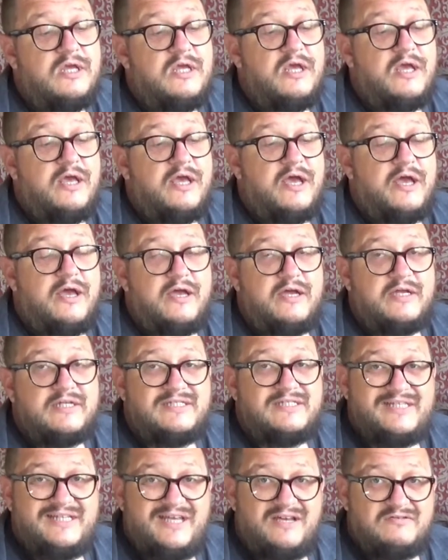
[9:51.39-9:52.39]

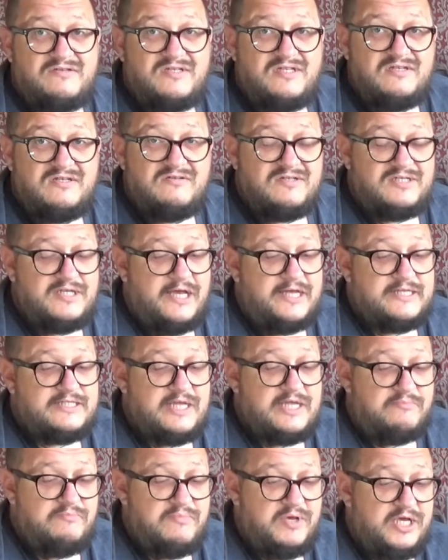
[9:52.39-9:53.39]
CO2
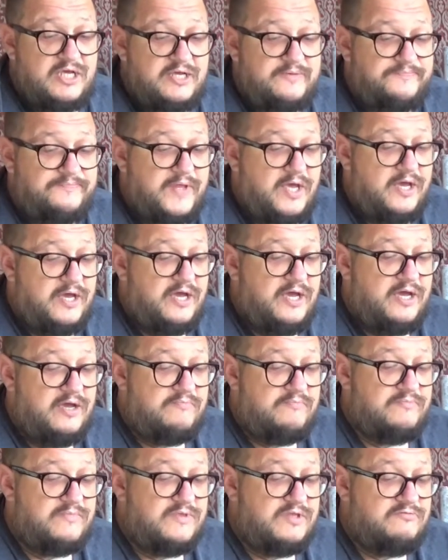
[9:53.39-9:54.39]

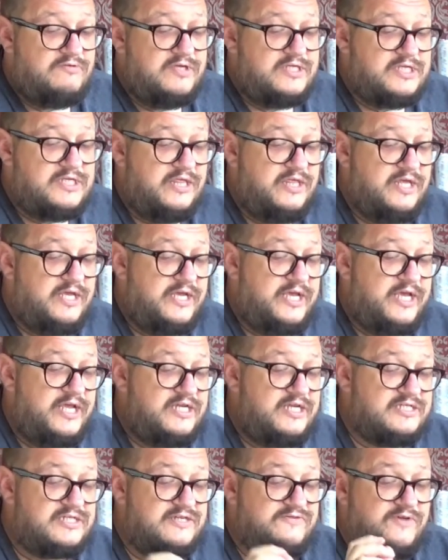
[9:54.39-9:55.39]
DSMB. The reason I'm thinking
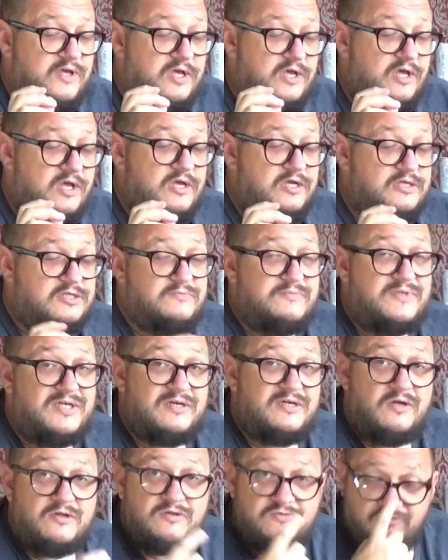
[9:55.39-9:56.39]
is if something
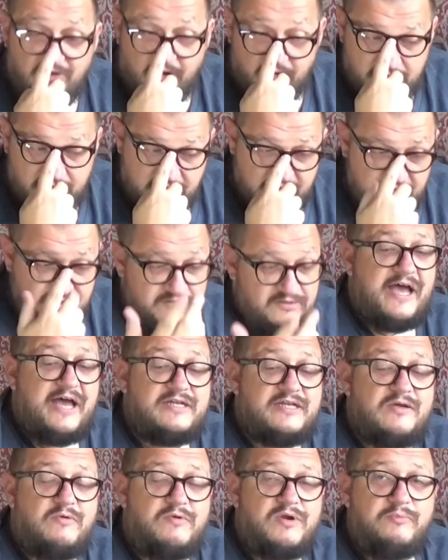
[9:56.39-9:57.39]
gone wrong I
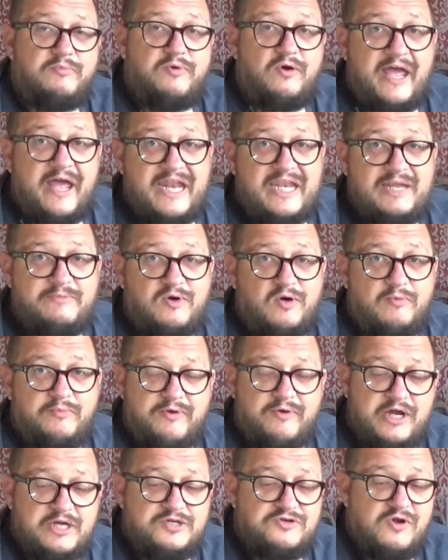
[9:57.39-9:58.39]
don't want to put any more
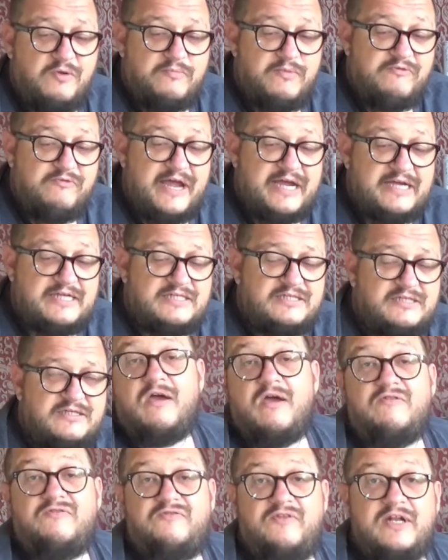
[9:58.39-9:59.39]
pressure on my regs.
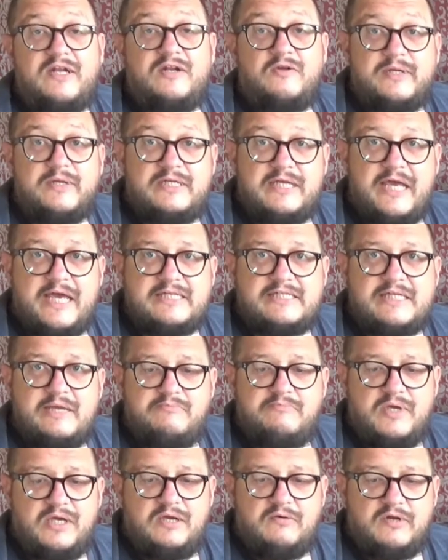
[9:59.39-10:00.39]
Like filling up a
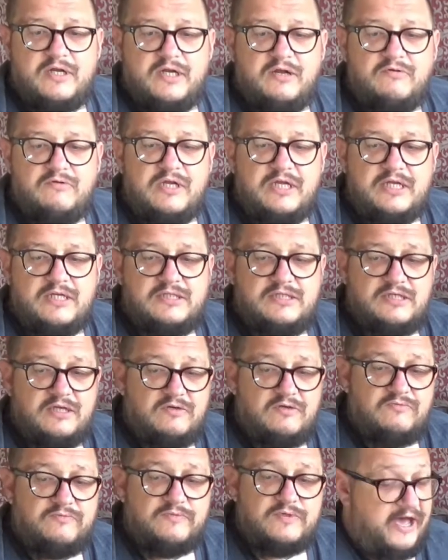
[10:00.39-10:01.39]
DSMB when I don't need to.
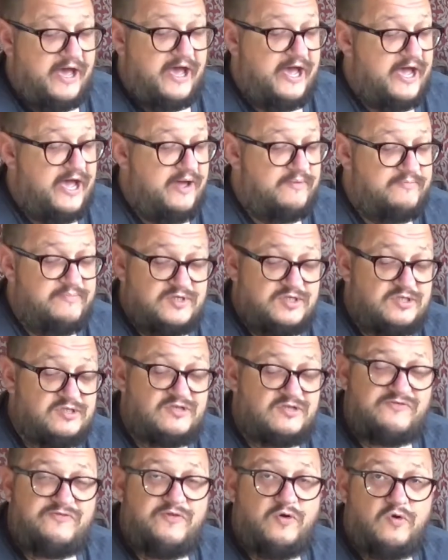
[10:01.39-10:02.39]
Just
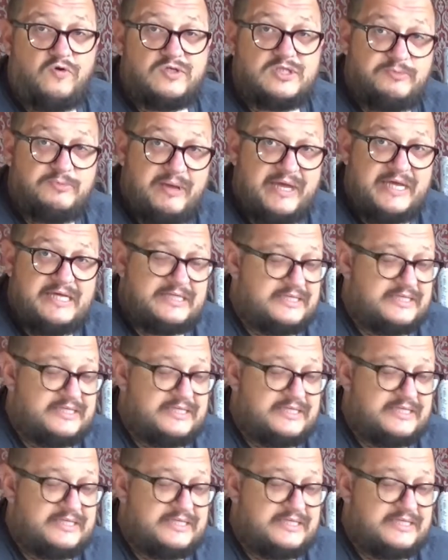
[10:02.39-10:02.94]
for space,